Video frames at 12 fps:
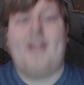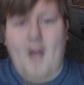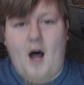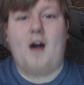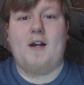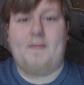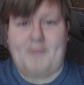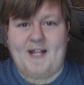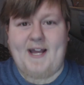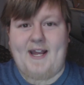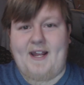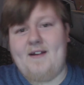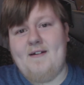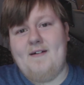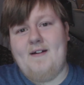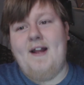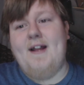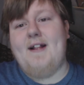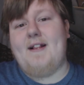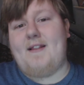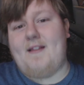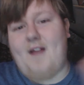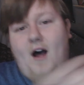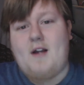Long Play.
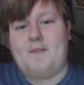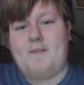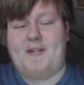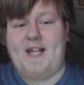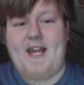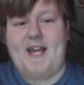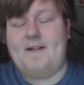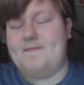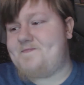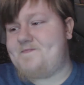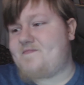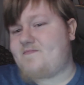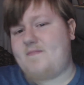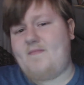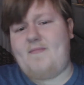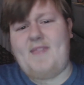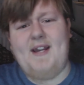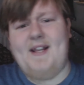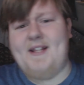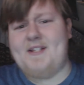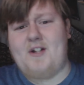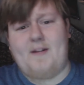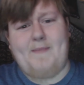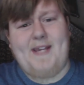Long Play
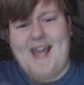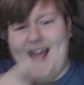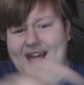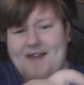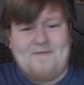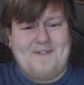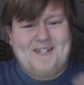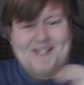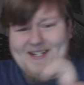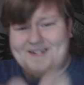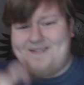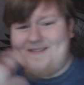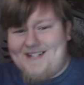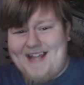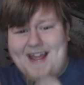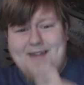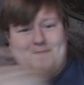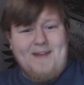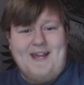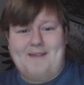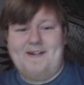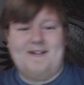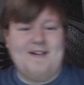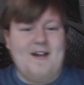is going to be every single day,
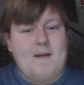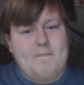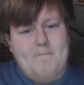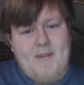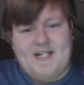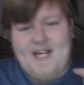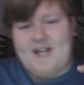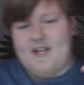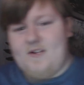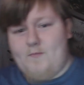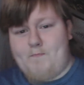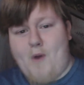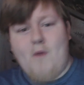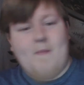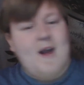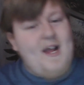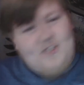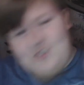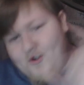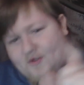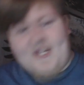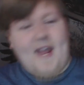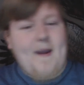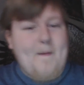baby. Monday, boom.
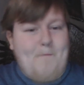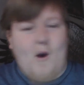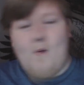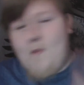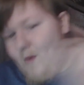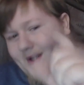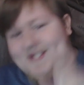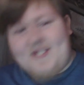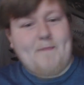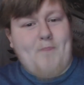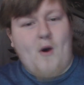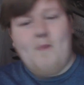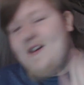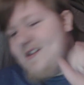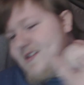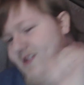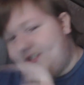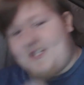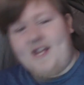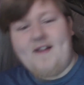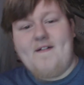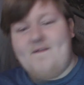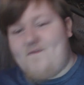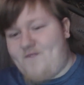Tuesday, boom. Wednesday, boom. Thursday,
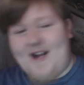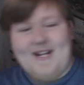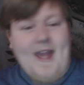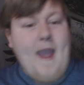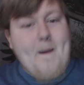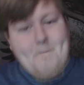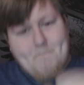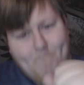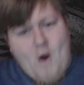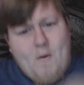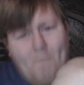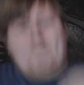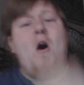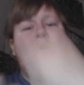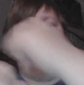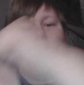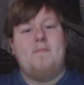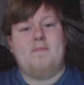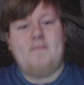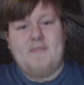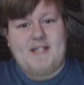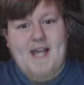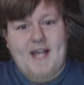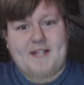Friday, boom, boom.
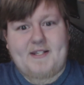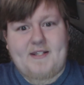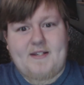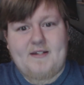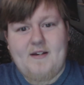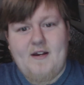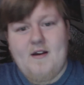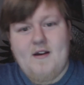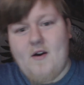Yes.